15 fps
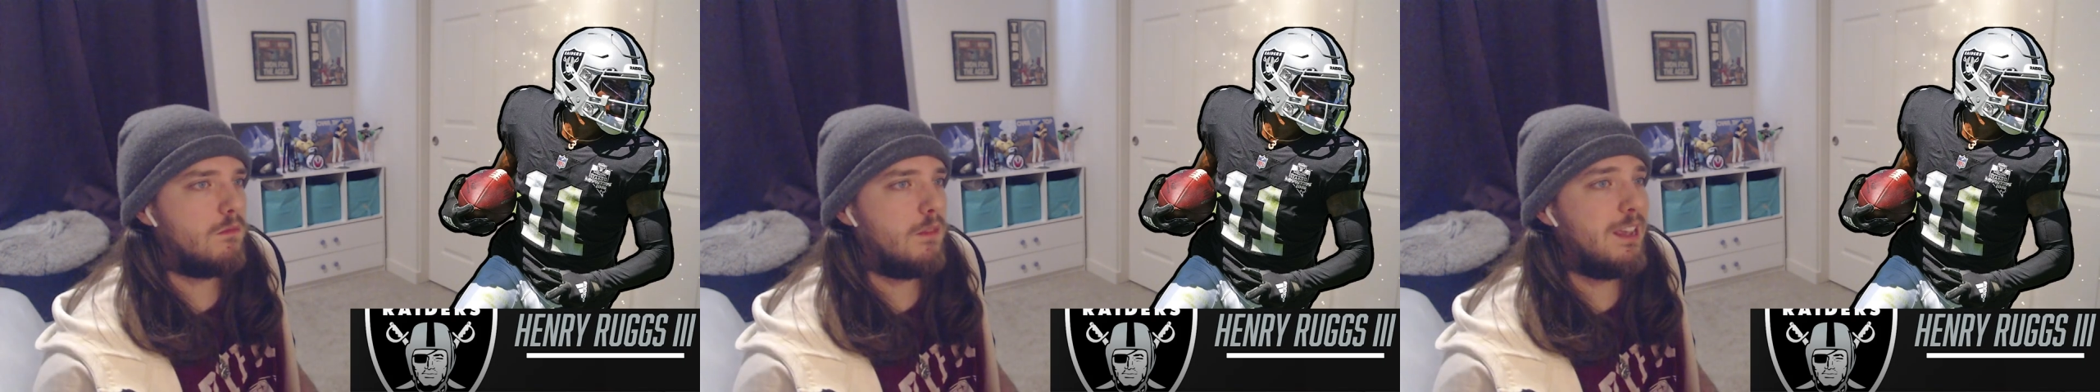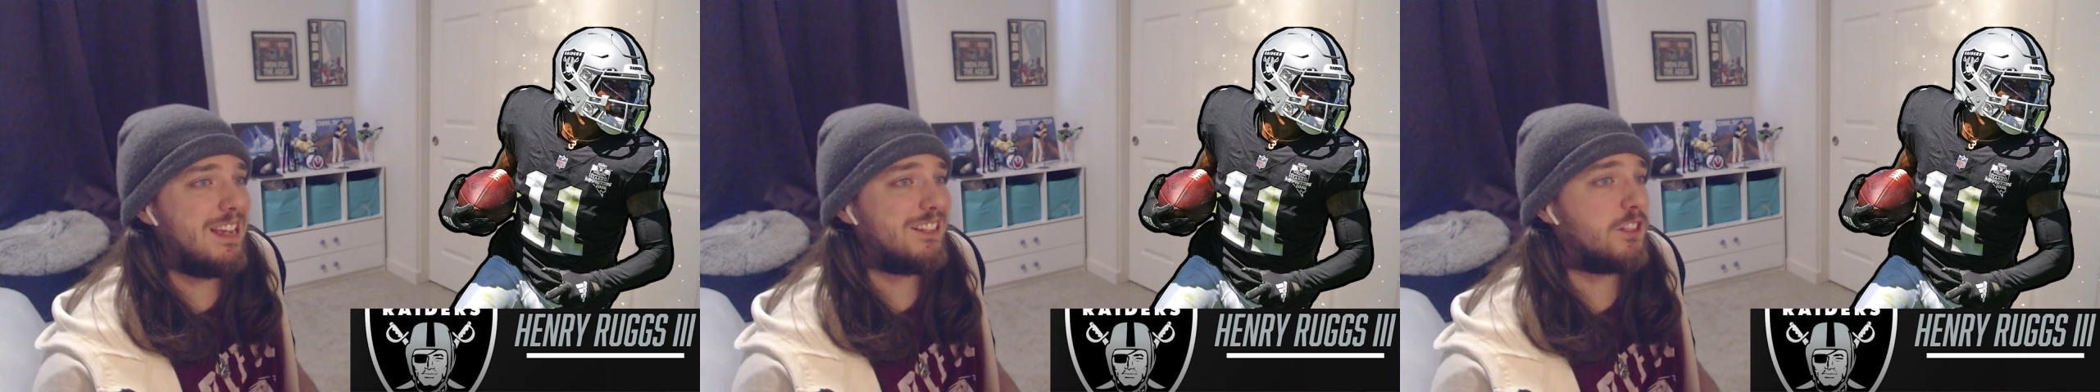
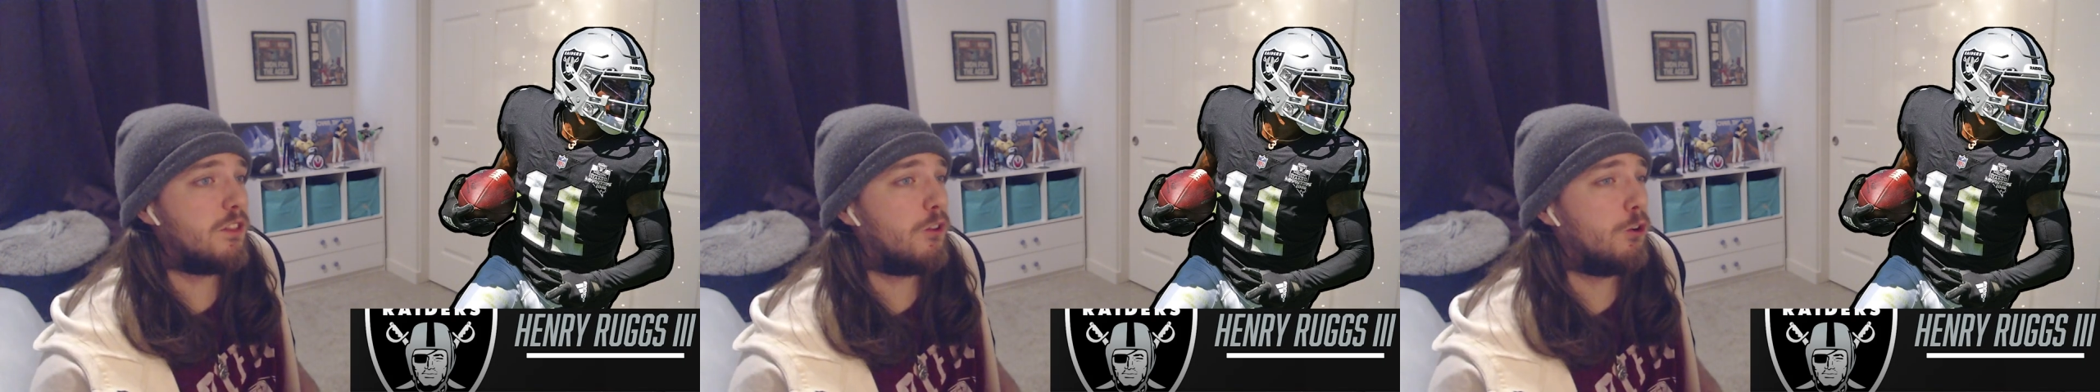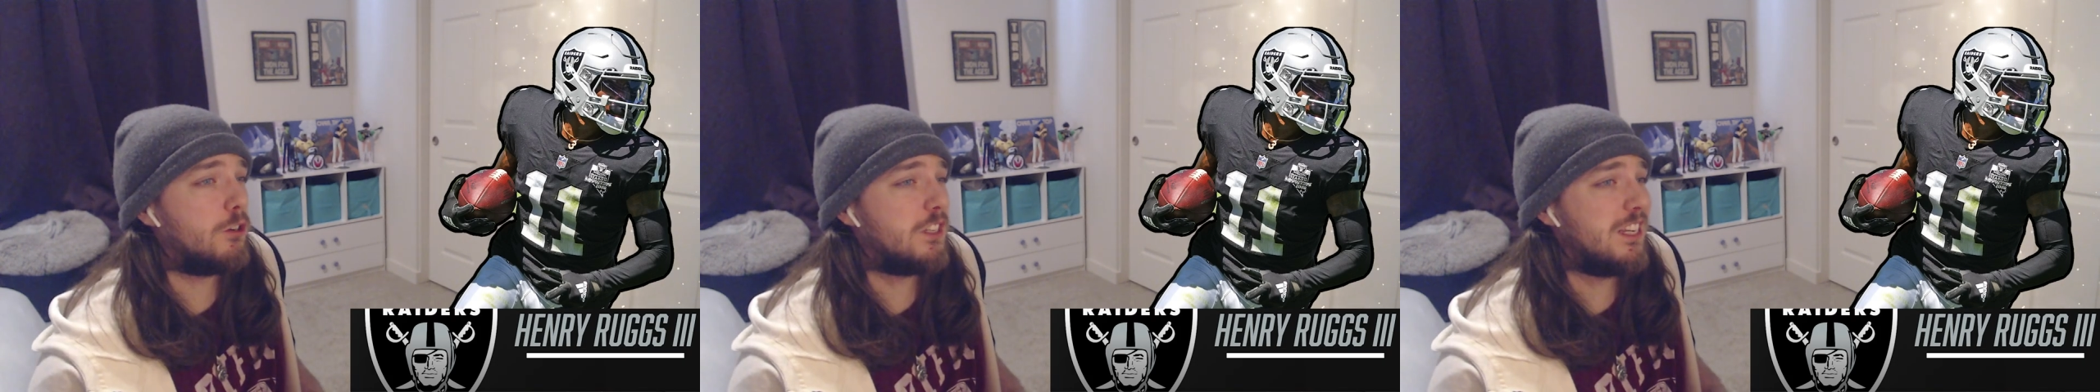He has
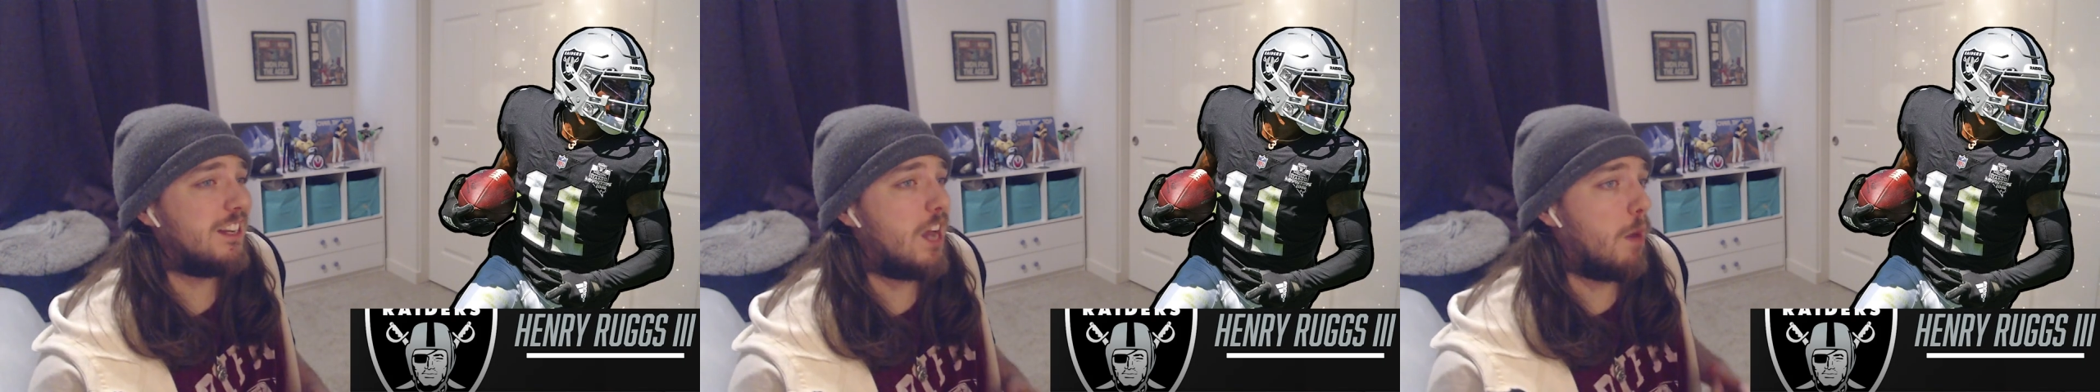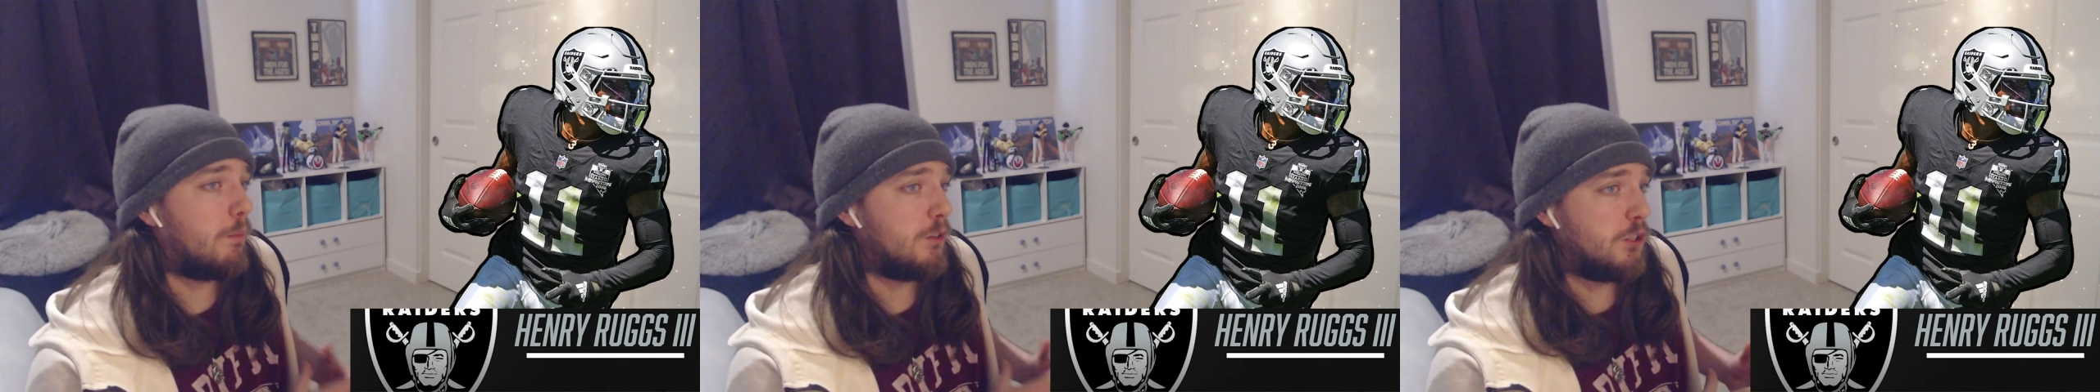13
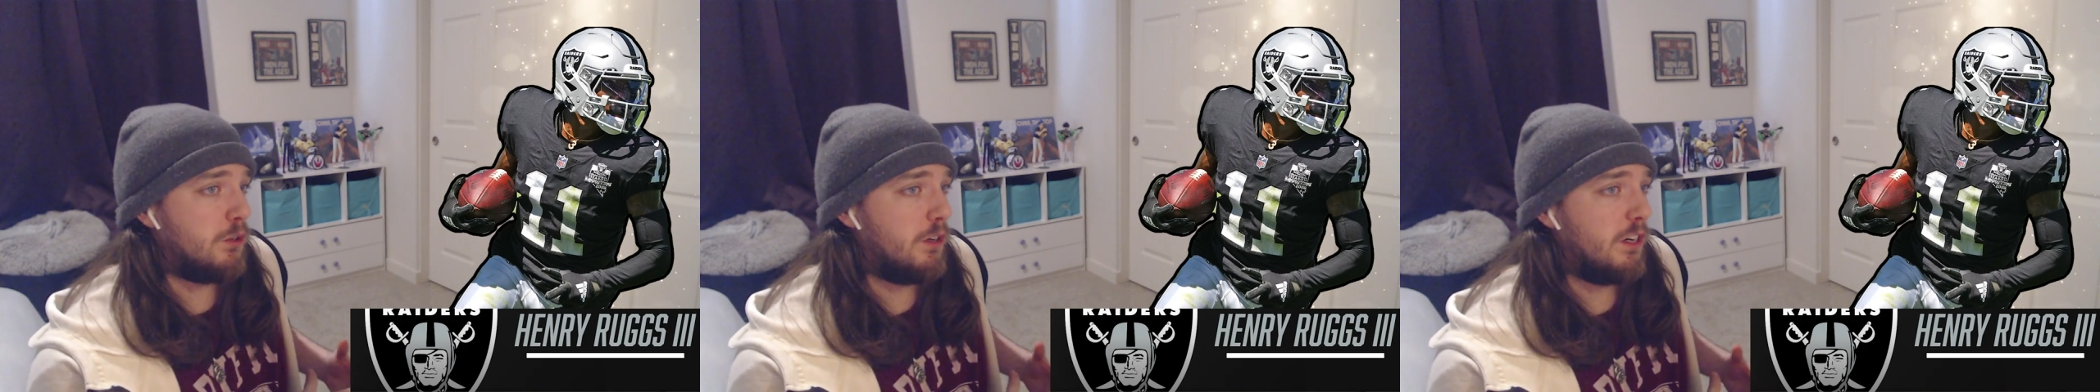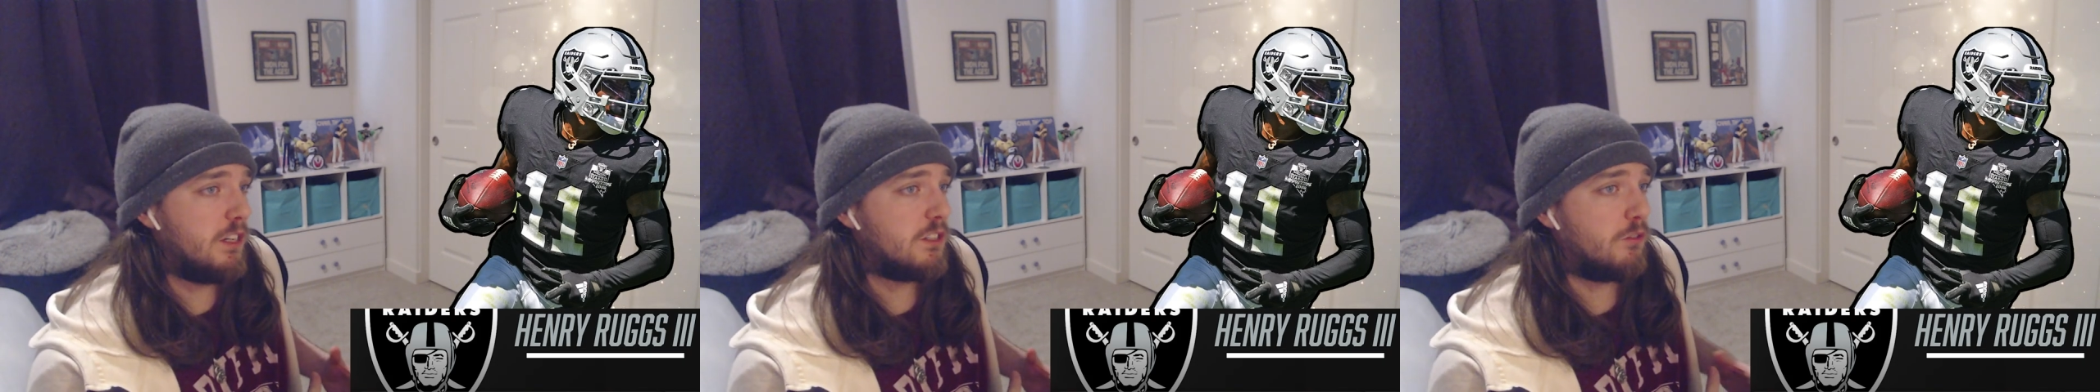
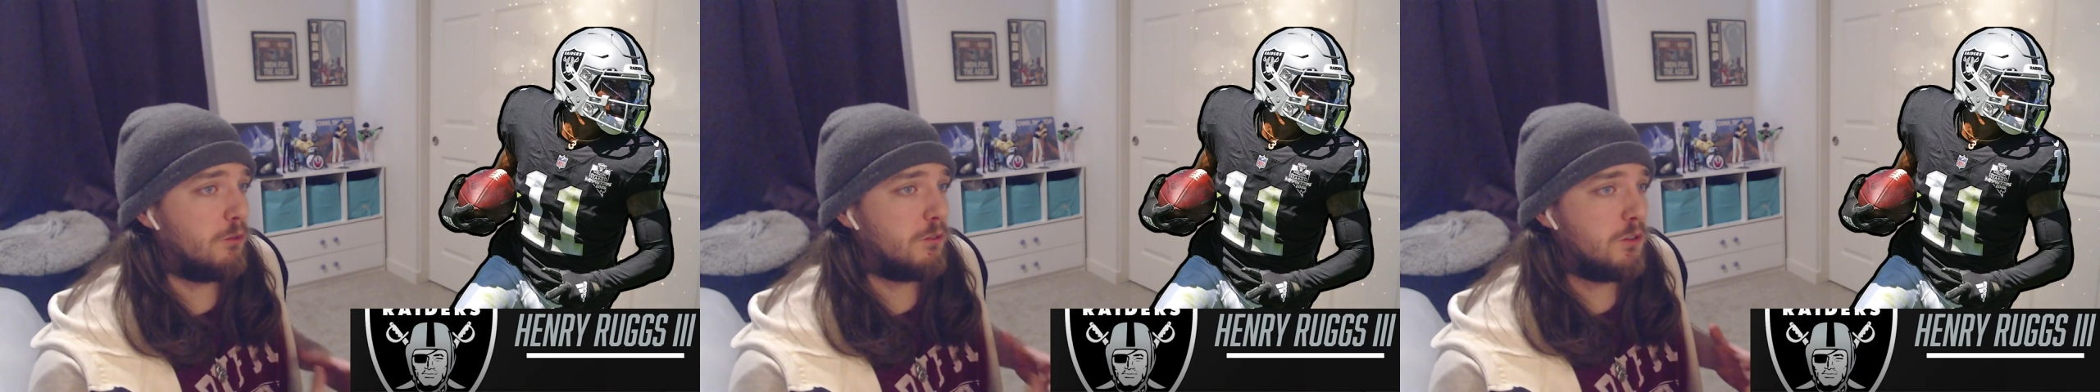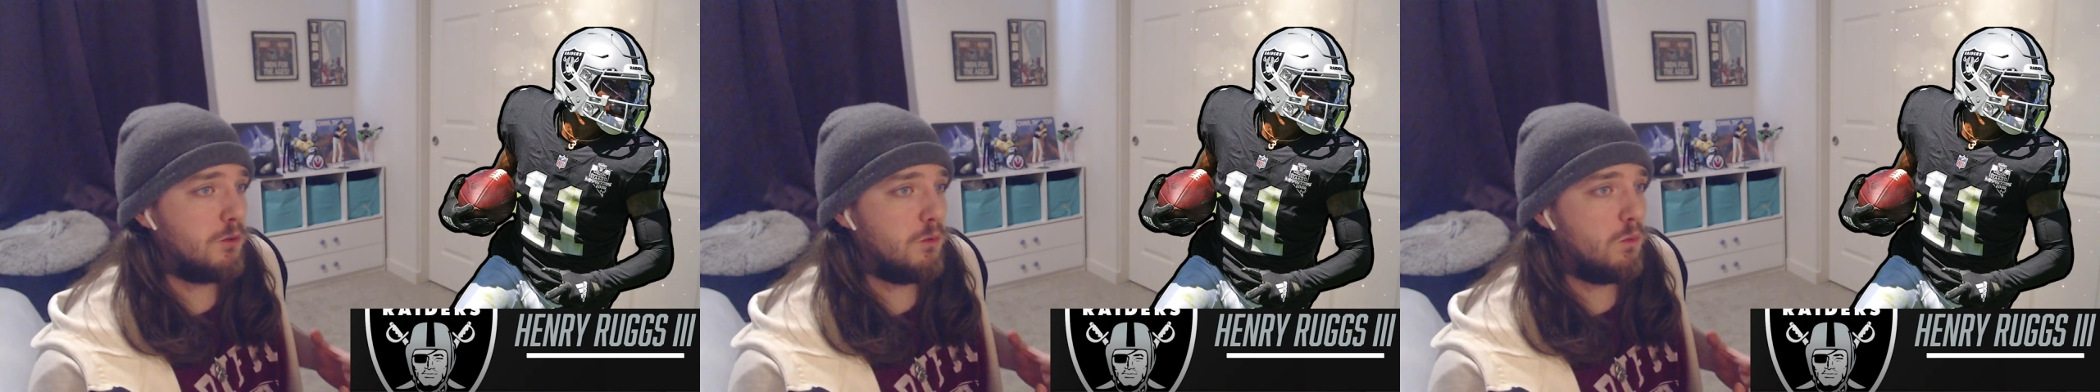opportunities through 2